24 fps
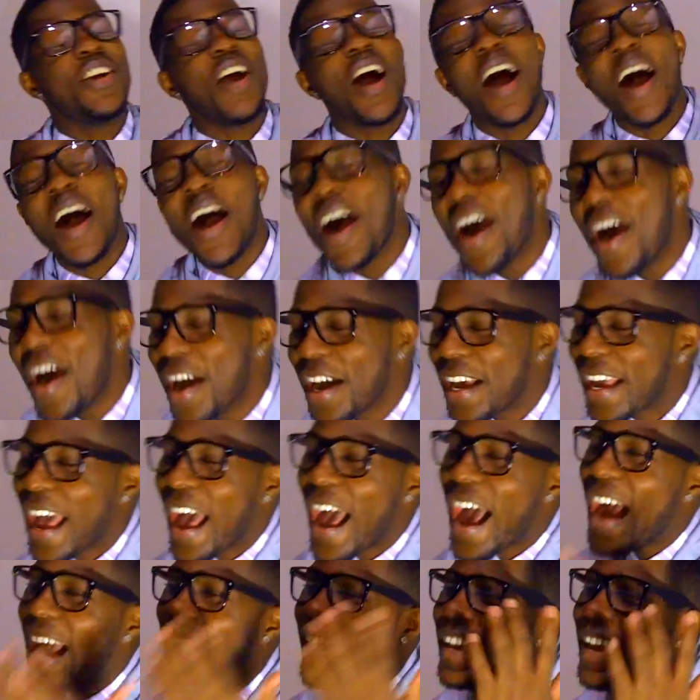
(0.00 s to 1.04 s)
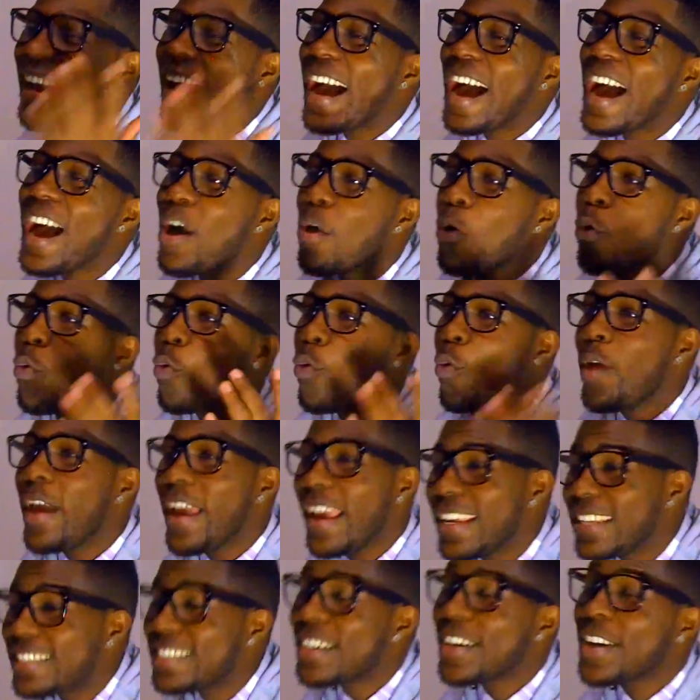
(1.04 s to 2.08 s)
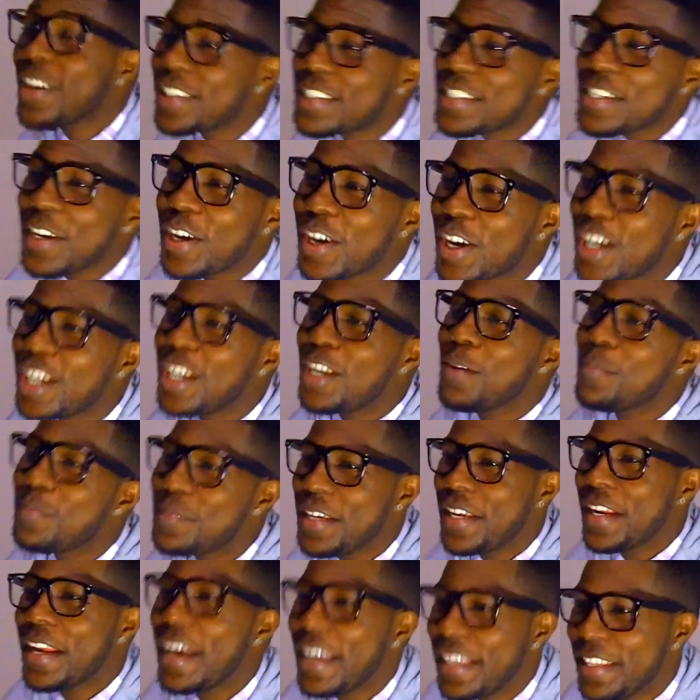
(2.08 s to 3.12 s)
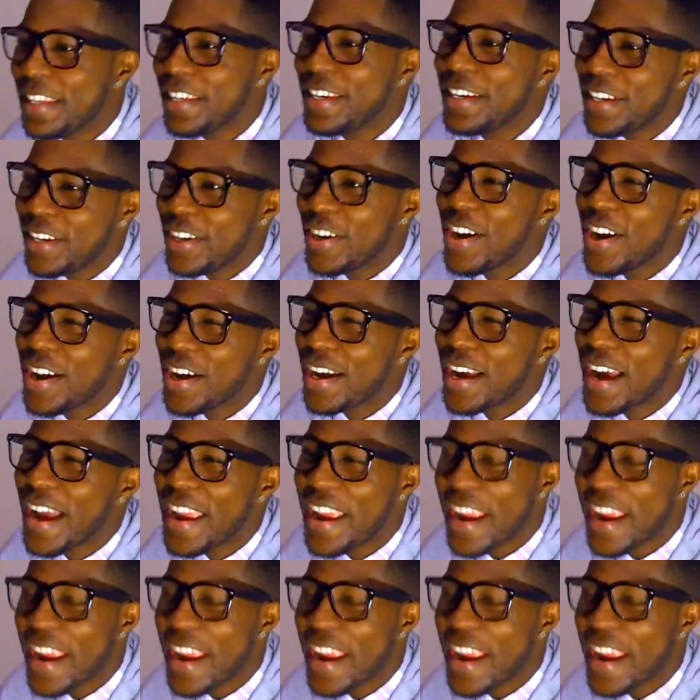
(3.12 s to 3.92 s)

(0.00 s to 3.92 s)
Dog, I can't wait to go to the club tonight, you know, dog.